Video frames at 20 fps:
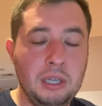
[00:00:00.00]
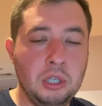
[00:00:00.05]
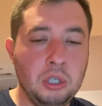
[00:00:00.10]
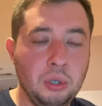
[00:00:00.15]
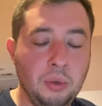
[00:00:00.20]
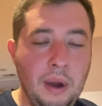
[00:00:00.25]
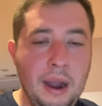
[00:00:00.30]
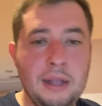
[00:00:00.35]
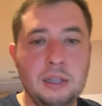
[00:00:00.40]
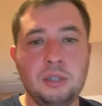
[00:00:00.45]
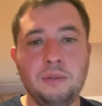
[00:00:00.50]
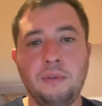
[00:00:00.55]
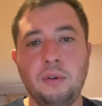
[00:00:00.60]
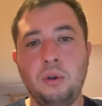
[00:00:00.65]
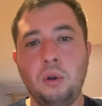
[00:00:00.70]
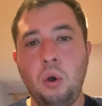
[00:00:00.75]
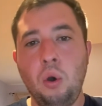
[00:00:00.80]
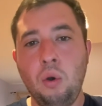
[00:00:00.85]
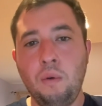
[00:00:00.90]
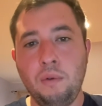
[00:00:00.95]

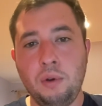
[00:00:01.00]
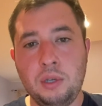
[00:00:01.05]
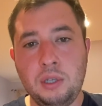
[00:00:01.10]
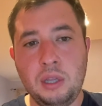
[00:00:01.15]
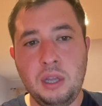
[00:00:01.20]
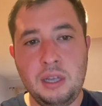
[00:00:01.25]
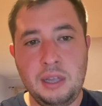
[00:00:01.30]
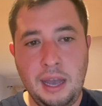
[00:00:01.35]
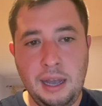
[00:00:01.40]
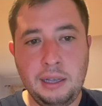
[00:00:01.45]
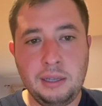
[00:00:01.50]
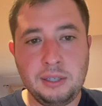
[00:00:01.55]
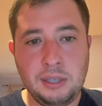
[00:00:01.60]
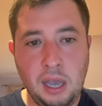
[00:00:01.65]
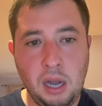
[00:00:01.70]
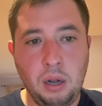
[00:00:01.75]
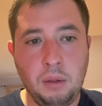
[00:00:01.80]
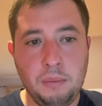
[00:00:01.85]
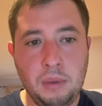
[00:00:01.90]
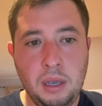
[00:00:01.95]
transferred over to the next
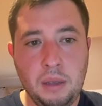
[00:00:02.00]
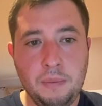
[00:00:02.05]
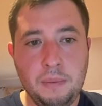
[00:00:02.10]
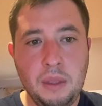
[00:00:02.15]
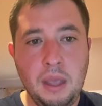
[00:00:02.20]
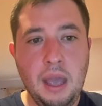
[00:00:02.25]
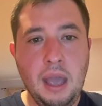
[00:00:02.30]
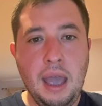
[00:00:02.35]
settlement,